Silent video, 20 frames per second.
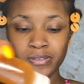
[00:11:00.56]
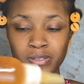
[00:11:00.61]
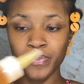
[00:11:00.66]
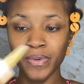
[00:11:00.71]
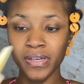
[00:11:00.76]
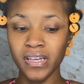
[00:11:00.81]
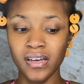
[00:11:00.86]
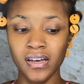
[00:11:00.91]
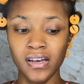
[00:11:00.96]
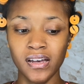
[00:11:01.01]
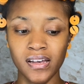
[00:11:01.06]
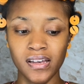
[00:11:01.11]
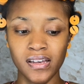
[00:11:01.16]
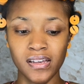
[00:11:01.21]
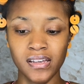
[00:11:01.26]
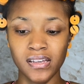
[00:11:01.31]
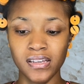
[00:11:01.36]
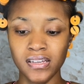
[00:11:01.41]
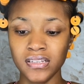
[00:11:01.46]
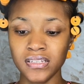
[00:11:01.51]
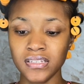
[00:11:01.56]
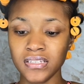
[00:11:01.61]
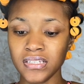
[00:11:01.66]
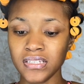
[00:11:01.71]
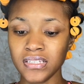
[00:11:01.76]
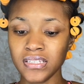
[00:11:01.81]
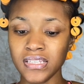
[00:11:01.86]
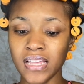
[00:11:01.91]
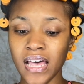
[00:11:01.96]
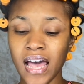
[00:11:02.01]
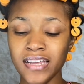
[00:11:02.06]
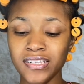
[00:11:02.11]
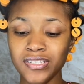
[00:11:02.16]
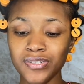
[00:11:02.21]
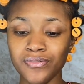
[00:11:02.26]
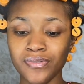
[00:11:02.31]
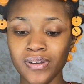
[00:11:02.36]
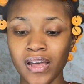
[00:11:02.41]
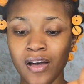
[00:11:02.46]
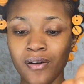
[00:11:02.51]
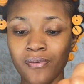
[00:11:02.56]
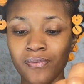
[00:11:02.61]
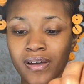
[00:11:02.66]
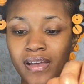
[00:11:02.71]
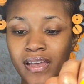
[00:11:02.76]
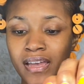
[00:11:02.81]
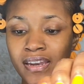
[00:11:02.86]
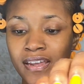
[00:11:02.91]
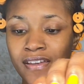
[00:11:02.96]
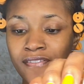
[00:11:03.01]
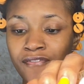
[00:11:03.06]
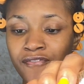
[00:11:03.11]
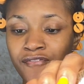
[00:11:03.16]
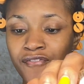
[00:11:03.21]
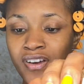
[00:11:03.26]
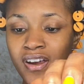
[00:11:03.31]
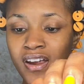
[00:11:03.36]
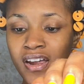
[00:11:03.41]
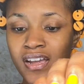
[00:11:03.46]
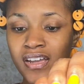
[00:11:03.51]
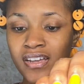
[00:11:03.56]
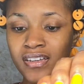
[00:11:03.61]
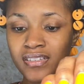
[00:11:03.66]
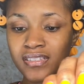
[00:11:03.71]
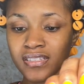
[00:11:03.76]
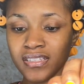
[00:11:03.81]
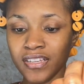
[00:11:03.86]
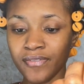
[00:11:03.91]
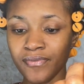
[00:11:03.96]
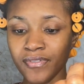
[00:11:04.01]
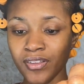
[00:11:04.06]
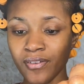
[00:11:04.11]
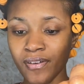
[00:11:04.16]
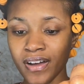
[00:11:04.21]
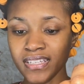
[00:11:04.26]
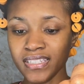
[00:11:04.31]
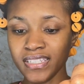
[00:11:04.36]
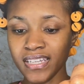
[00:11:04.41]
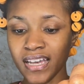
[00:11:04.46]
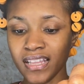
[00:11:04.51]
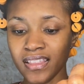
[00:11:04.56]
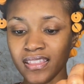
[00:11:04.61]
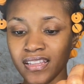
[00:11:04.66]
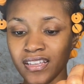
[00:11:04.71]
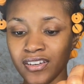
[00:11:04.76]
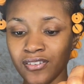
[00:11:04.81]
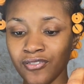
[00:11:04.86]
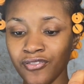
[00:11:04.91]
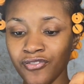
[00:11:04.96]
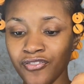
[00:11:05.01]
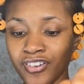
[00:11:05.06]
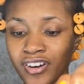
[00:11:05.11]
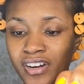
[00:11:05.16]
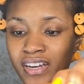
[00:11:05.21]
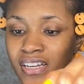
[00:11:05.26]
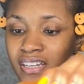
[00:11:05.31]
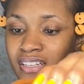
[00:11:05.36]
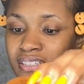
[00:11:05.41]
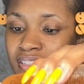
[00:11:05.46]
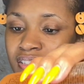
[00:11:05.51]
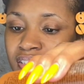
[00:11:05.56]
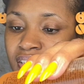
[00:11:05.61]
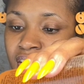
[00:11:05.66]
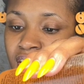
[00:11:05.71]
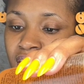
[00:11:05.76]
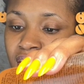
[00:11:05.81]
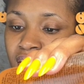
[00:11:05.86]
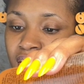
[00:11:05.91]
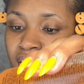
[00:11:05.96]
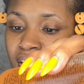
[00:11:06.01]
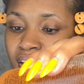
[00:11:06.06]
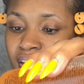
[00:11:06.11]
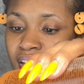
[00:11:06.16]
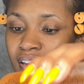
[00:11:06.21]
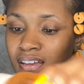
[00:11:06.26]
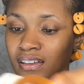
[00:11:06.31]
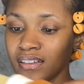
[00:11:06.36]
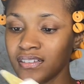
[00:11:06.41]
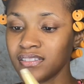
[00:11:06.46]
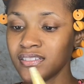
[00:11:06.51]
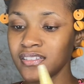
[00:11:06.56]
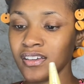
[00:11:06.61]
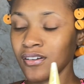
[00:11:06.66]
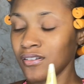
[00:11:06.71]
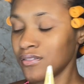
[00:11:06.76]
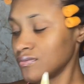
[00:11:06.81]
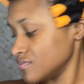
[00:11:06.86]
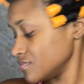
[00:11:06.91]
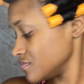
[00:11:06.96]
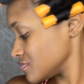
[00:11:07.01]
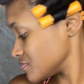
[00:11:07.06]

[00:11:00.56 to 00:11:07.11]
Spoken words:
because I do not want any frizz, even though I see a little frizz. So